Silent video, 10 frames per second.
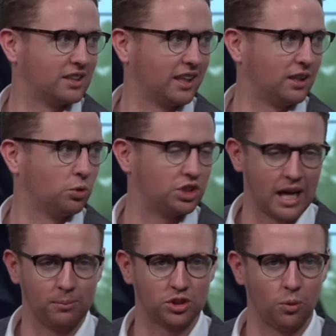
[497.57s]
Like he'll
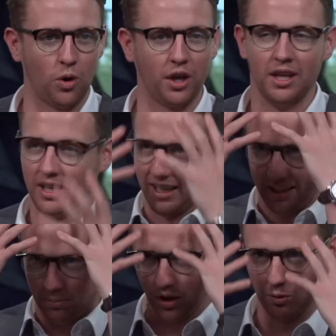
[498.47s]
stab someone and the
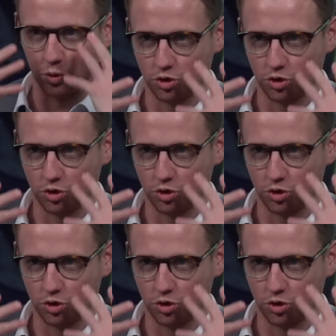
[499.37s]
blood will